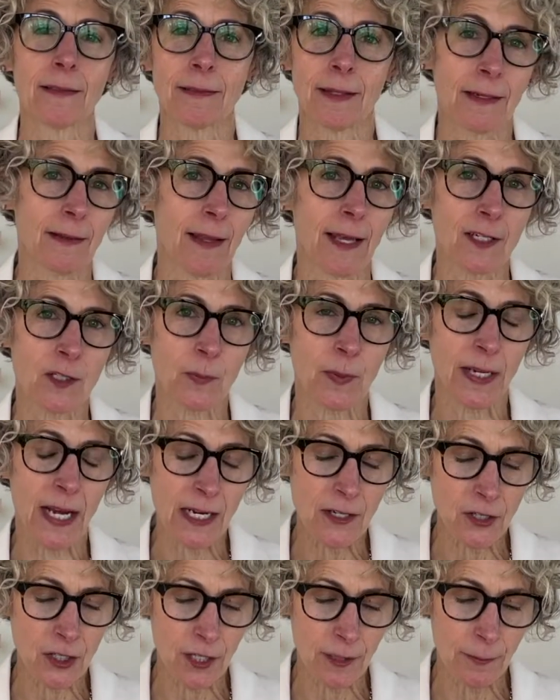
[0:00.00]
little
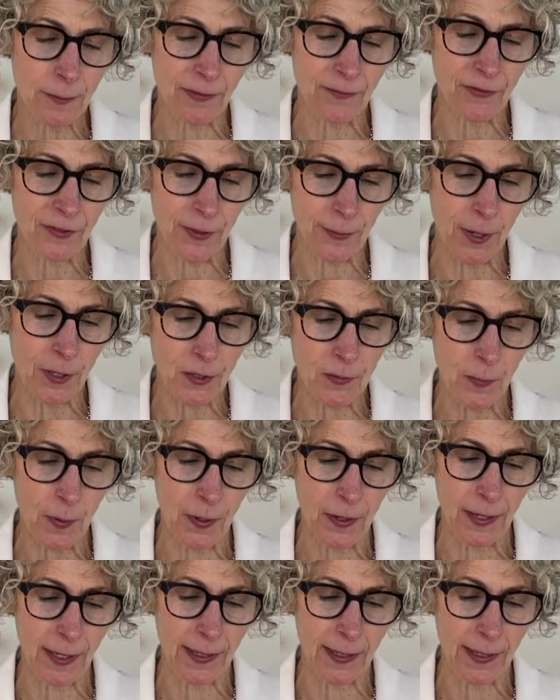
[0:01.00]
explanation, but for the most part,